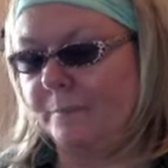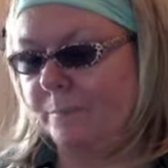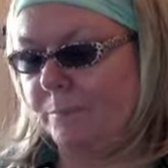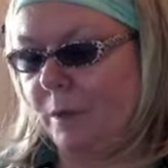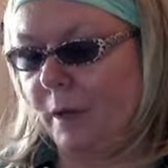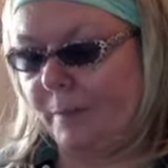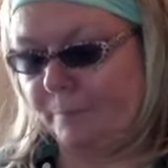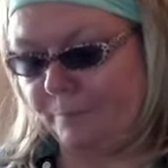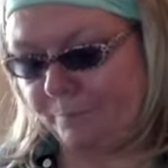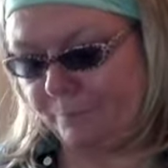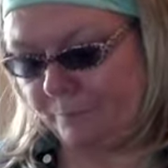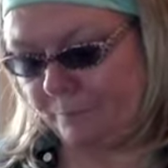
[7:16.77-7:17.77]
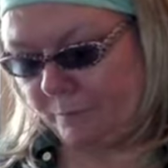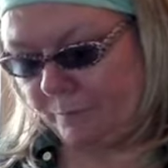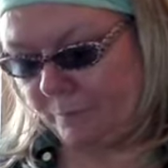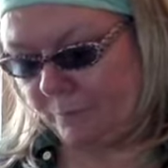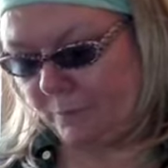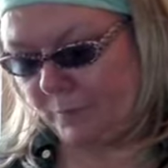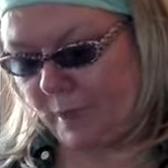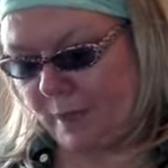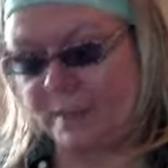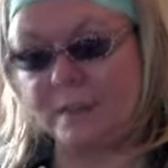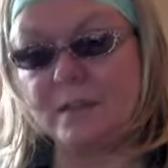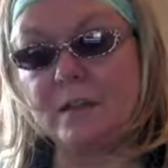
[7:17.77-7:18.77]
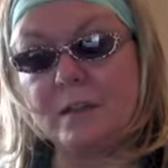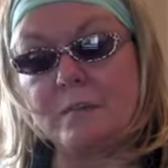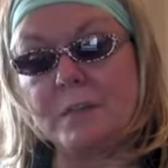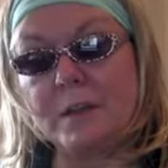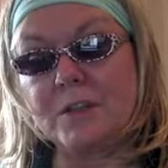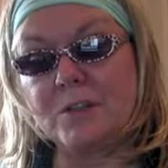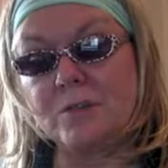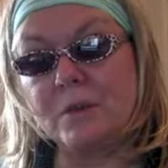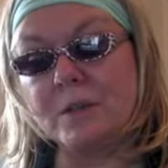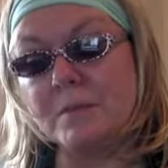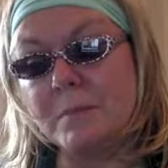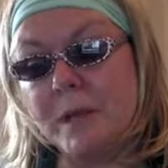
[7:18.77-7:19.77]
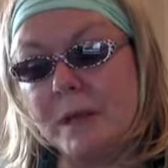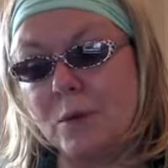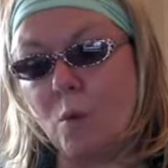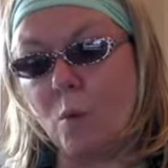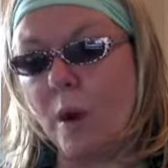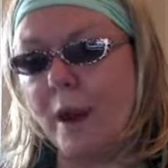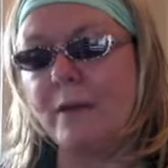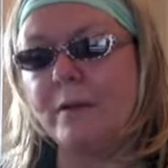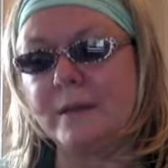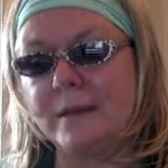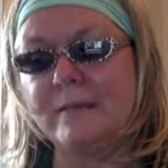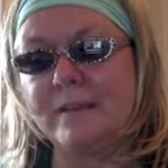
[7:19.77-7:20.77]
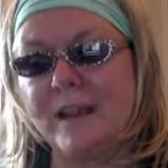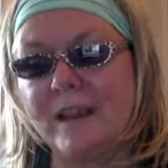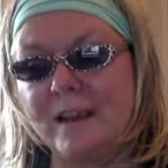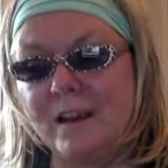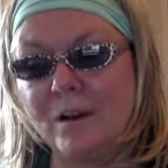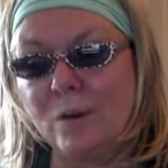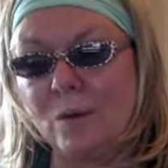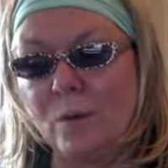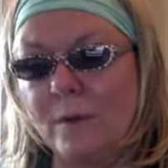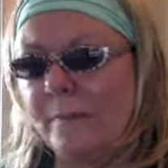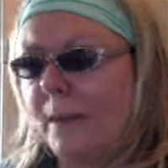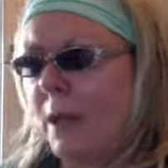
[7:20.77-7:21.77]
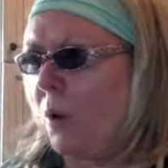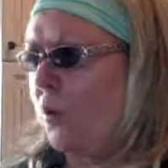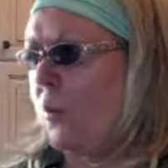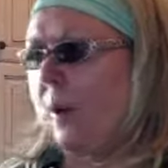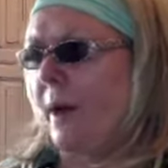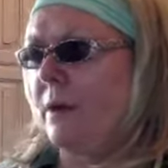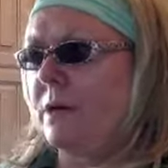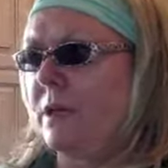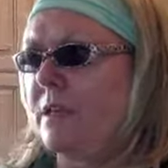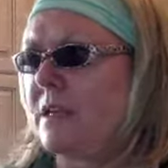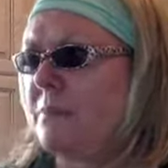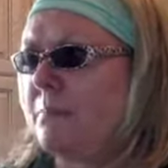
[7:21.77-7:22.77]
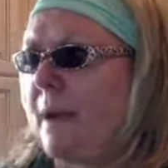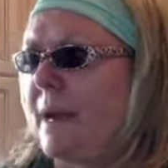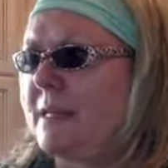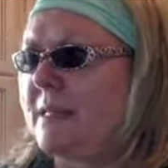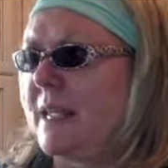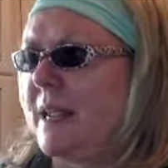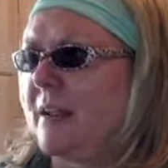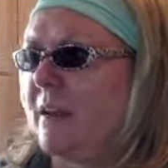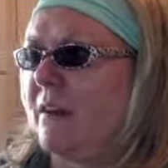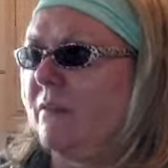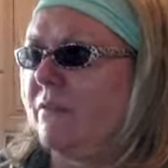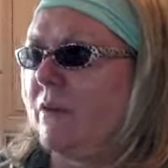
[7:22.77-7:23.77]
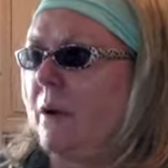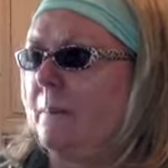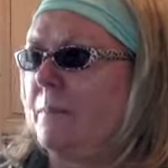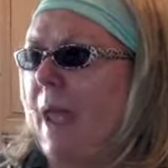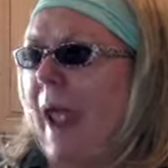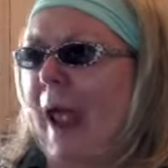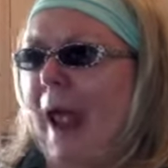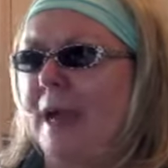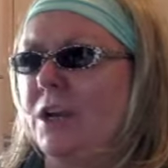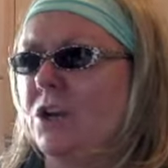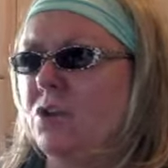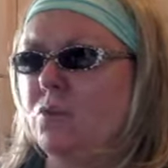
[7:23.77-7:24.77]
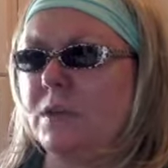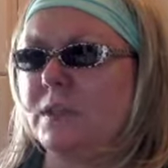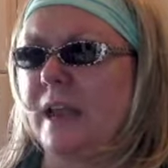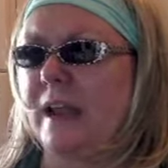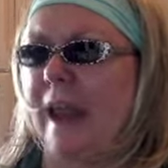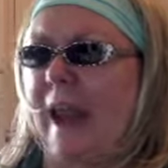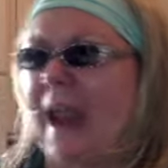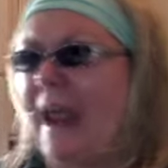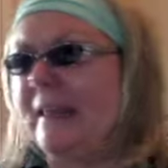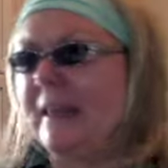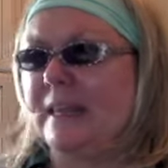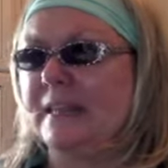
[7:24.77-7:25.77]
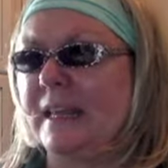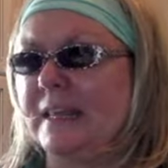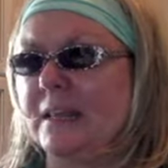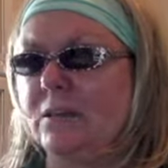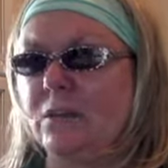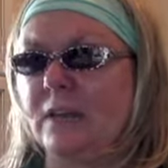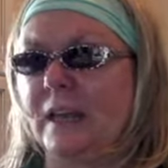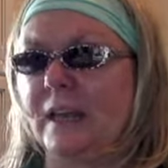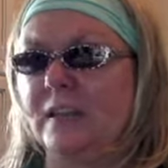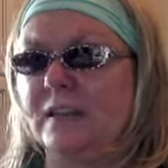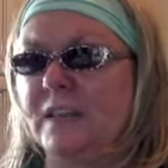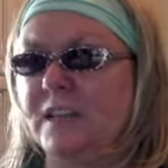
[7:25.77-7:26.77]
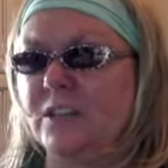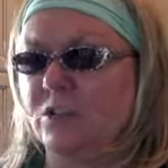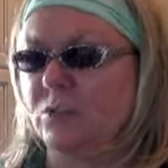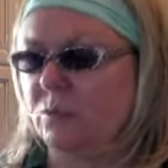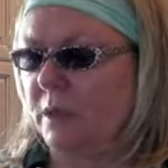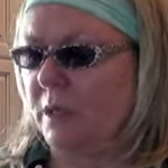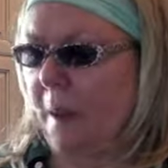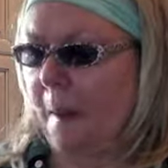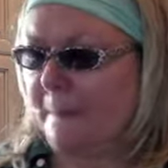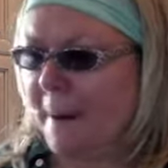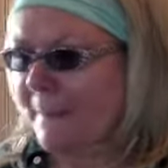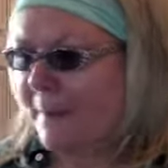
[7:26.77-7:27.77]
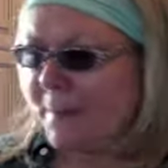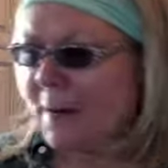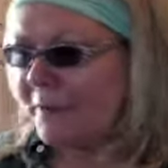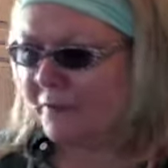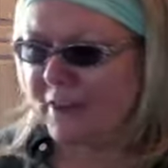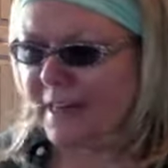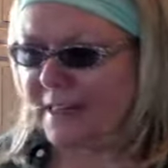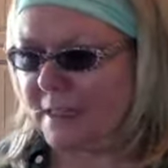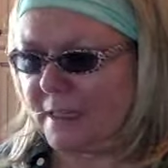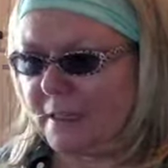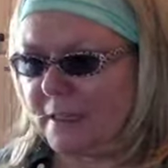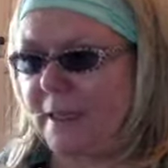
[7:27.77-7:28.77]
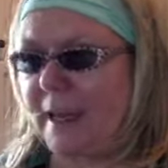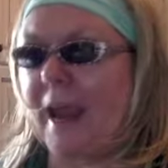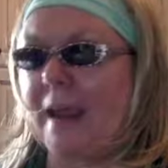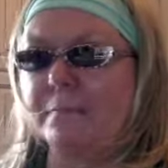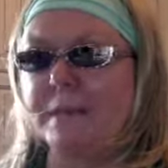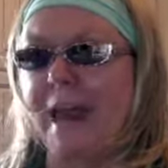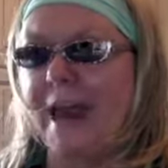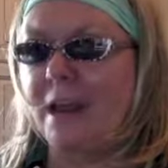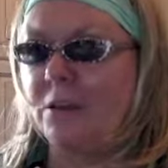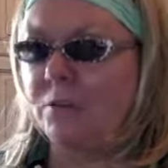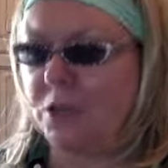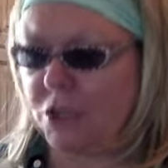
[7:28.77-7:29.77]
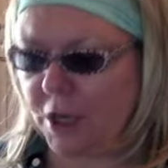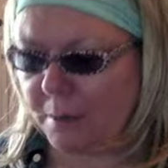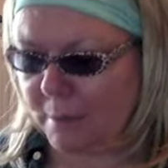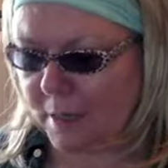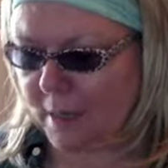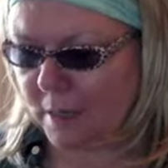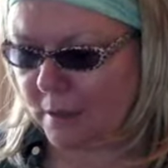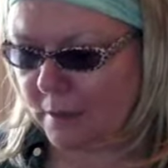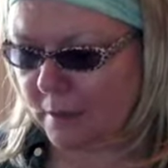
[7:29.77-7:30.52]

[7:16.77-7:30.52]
But it's still a mystery to me. Where did they go? Where did this space thing come from? And who was that alien thing that looked like a lizard with the feet that came down the chimney